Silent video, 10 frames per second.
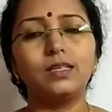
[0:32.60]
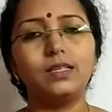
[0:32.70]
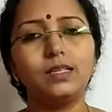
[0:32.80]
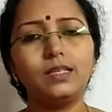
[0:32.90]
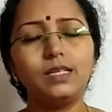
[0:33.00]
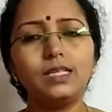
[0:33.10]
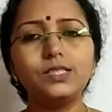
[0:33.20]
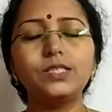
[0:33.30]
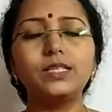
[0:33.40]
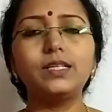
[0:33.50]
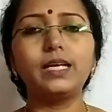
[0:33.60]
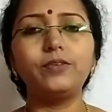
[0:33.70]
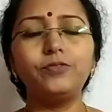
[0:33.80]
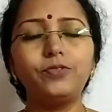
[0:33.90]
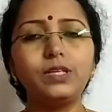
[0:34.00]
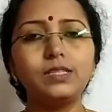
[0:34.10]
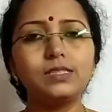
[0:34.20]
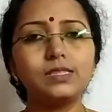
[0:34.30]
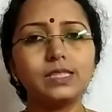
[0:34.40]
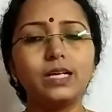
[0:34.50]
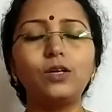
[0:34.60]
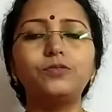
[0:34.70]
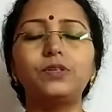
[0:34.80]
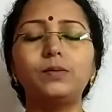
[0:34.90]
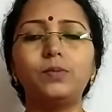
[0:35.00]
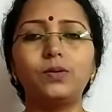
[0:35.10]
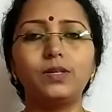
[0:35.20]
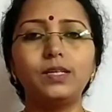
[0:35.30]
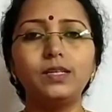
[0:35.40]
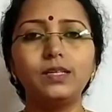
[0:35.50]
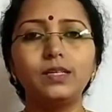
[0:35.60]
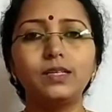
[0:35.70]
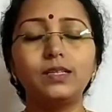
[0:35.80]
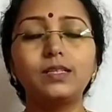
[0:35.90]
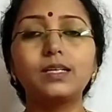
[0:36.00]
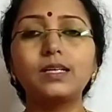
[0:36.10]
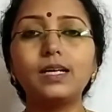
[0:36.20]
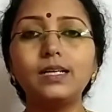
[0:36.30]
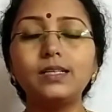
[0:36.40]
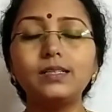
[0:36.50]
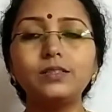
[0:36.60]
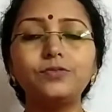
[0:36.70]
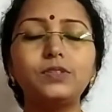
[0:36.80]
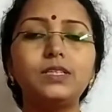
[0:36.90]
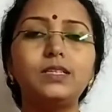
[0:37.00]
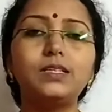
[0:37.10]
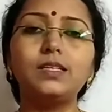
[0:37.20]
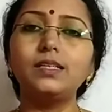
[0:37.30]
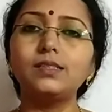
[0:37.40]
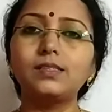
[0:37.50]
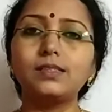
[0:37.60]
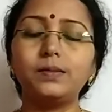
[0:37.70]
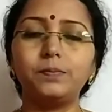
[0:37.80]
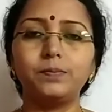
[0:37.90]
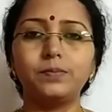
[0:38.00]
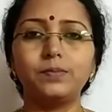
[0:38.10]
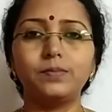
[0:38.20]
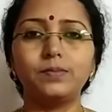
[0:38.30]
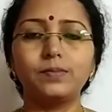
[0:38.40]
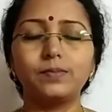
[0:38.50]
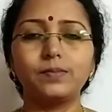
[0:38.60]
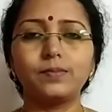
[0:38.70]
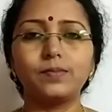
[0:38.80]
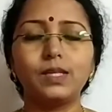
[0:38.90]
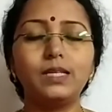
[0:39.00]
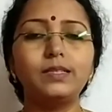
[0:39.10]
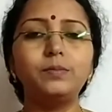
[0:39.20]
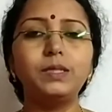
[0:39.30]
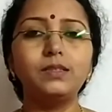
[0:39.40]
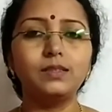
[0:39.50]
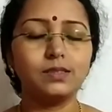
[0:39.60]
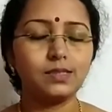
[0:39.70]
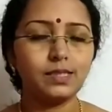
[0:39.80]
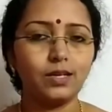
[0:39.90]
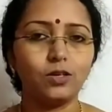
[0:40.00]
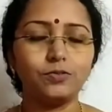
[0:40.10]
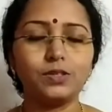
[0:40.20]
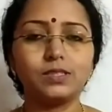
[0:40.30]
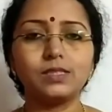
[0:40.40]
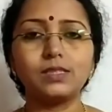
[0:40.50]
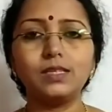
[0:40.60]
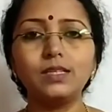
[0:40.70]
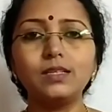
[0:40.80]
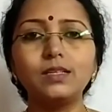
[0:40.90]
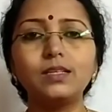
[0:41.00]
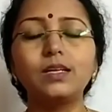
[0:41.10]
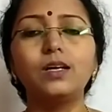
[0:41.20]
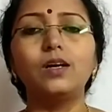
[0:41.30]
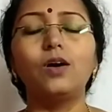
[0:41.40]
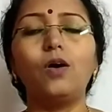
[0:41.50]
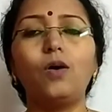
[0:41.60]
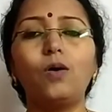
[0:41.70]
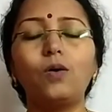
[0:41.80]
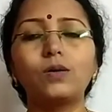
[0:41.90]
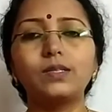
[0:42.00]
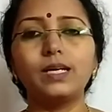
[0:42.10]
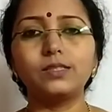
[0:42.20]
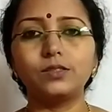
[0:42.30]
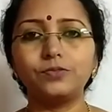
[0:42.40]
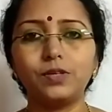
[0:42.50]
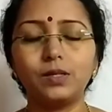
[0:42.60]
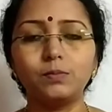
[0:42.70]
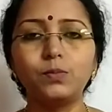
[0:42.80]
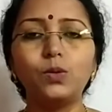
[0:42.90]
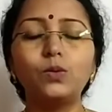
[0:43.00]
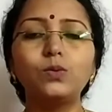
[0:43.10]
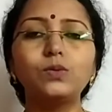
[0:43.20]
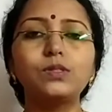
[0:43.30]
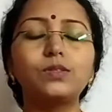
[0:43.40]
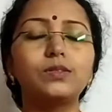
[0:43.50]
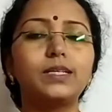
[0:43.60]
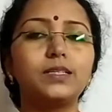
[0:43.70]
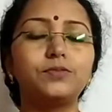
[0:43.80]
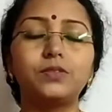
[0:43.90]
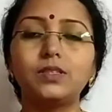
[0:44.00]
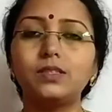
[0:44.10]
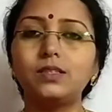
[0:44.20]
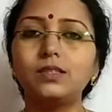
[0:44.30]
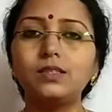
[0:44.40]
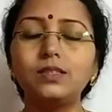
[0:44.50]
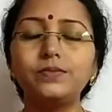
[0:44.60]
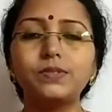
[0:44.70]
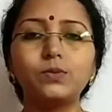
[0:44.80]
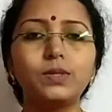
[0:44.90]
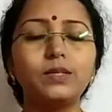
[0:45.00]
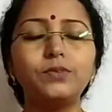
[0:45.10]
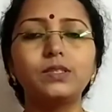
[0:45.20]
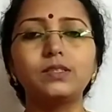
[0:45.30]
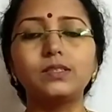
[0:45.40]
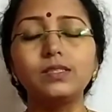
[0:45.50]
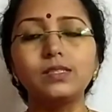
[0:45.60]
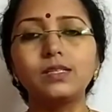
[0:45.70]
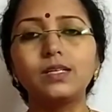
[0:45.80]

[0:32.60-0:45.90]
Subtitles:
in each and every cell of our body, the content of the DNA is same. Let it be the cell of our skin or that of our bones or that of our nerves, whatever it is,